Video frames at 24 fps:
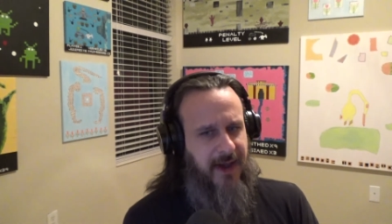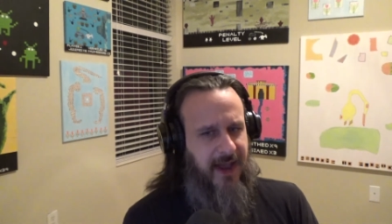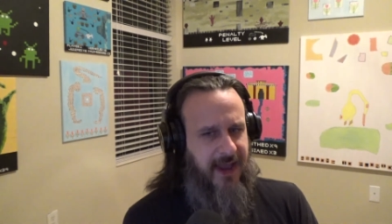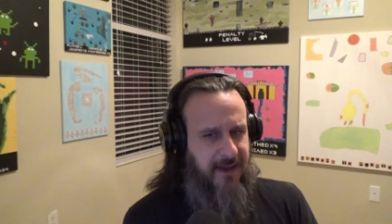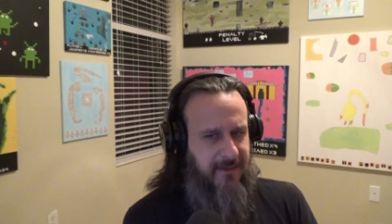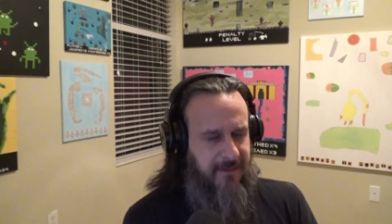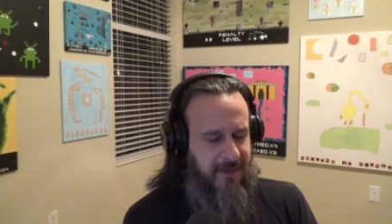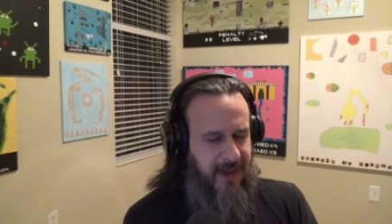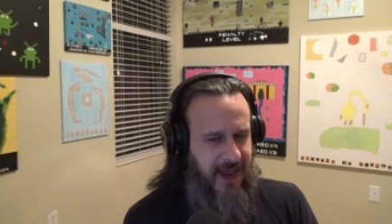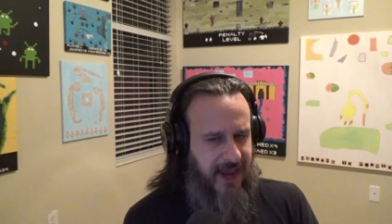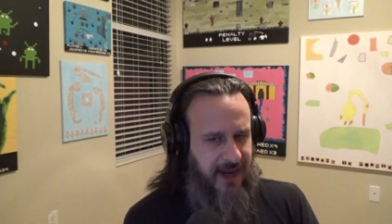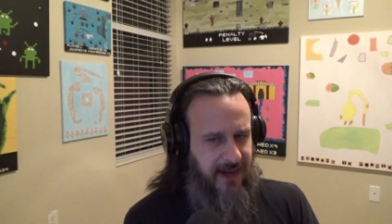buy
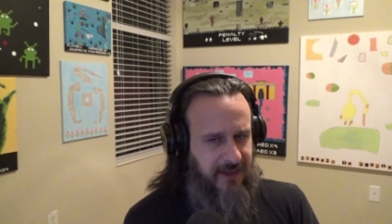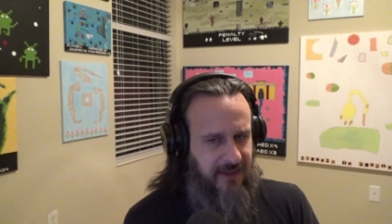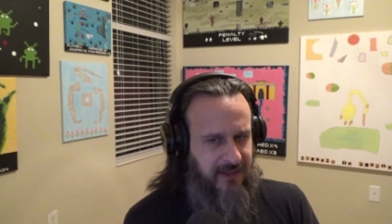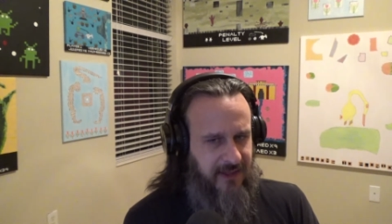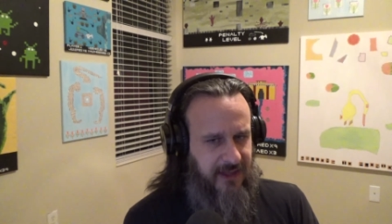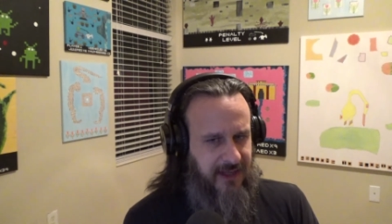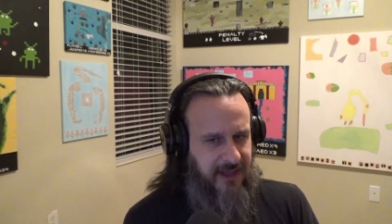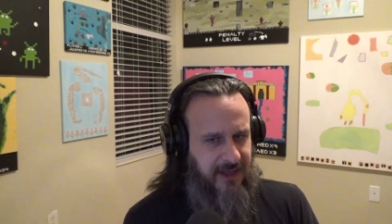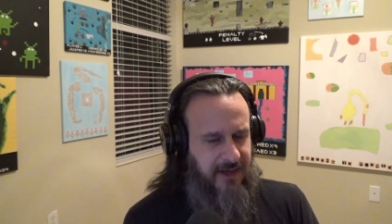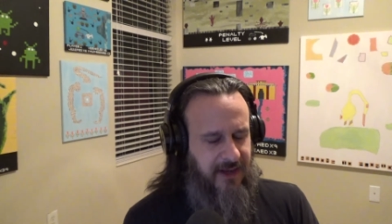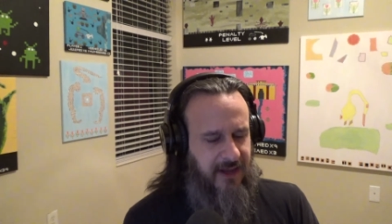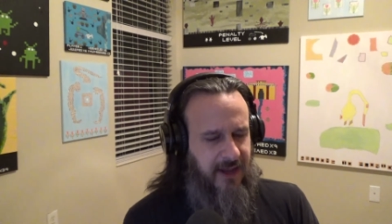a
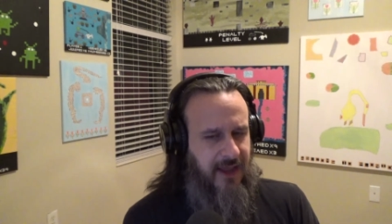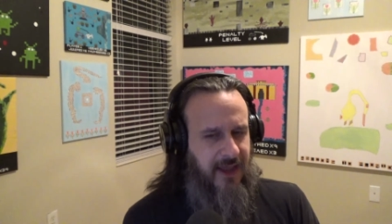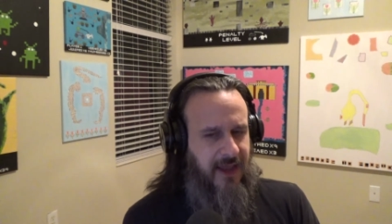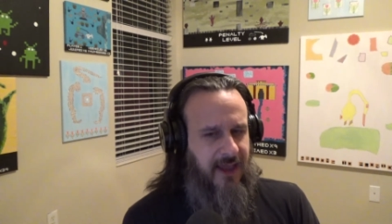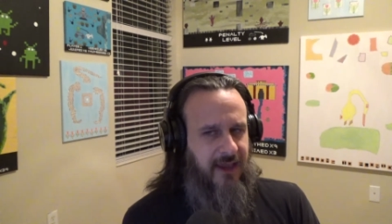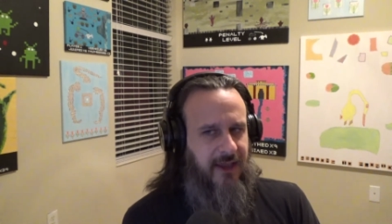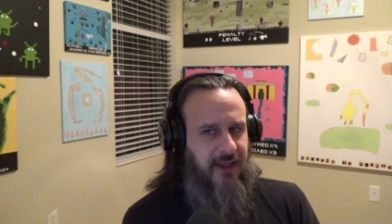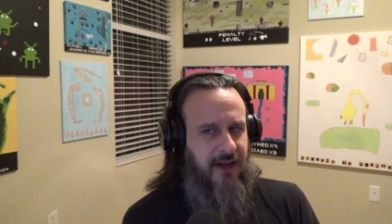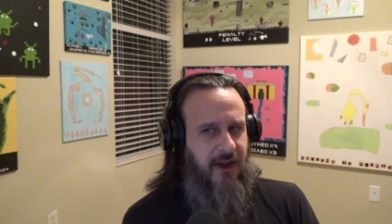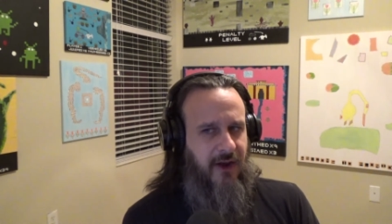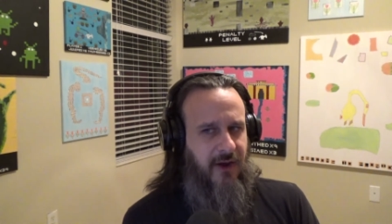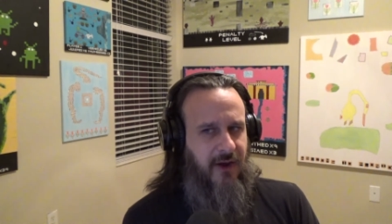magazine,
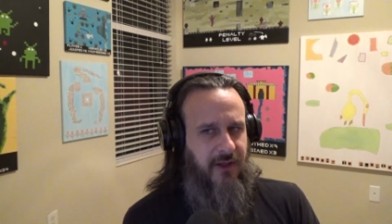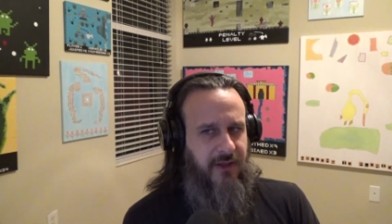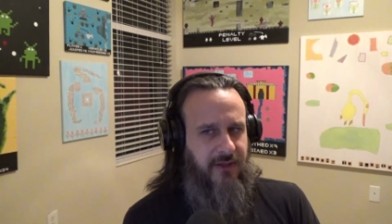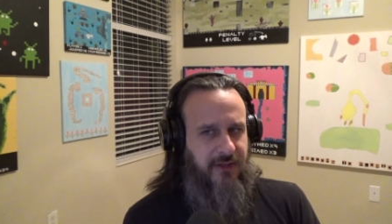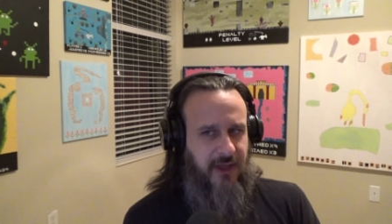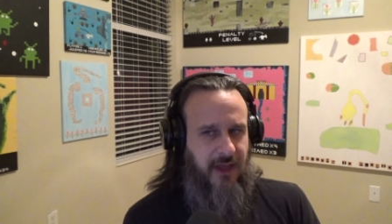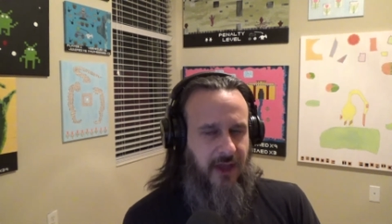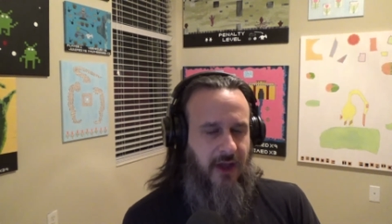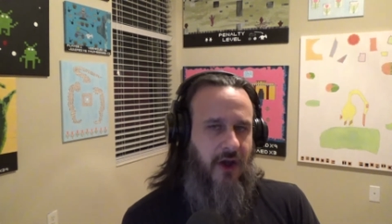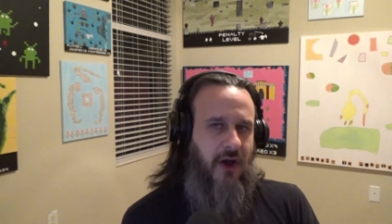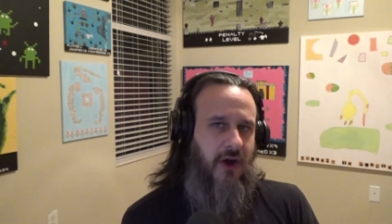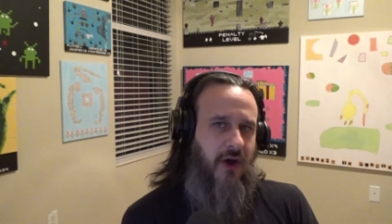you know, and
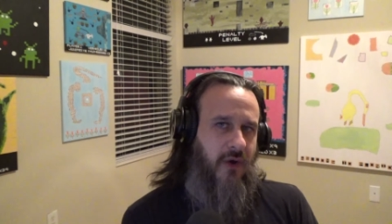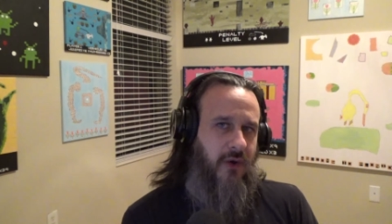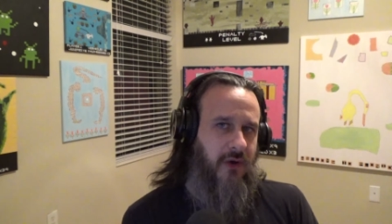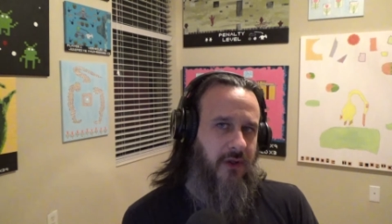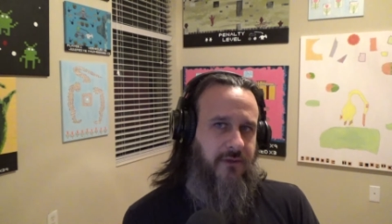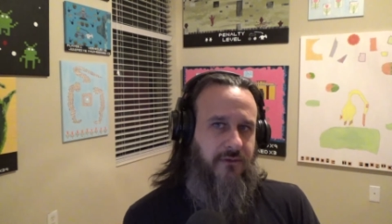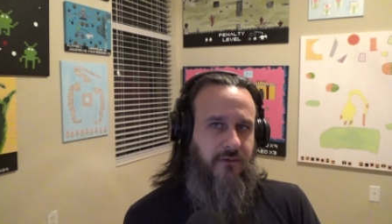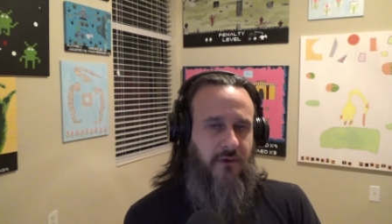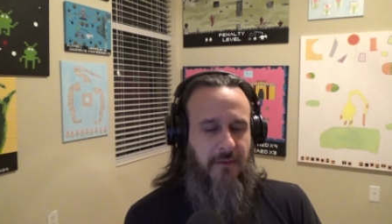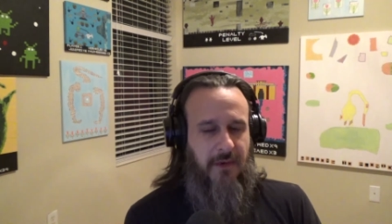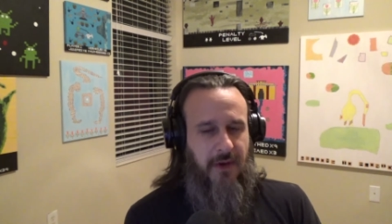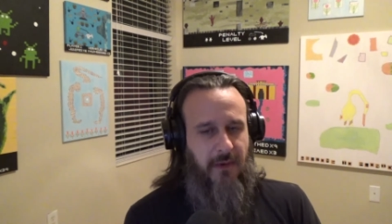say, oh,
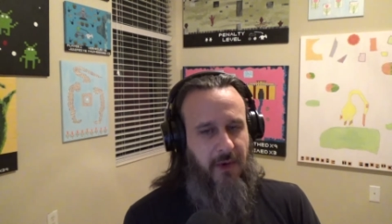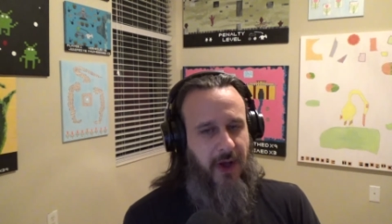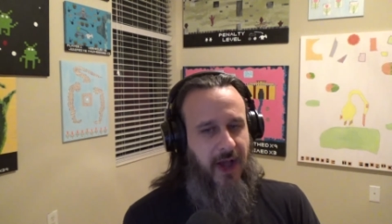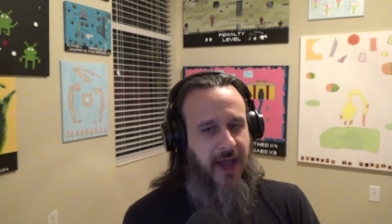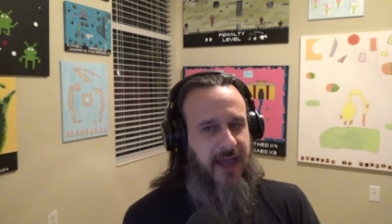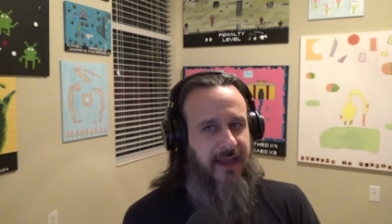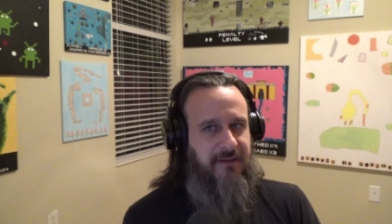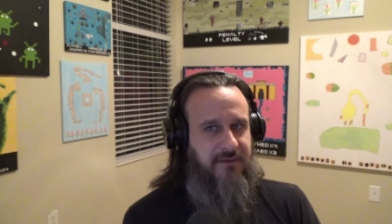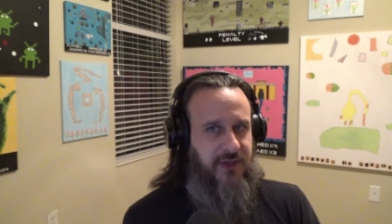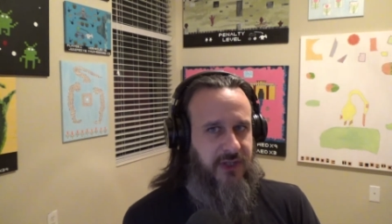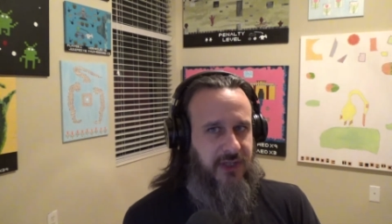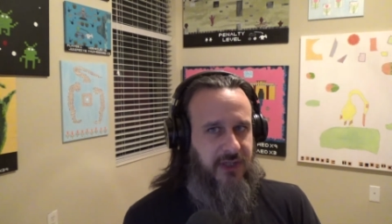it's for my wife.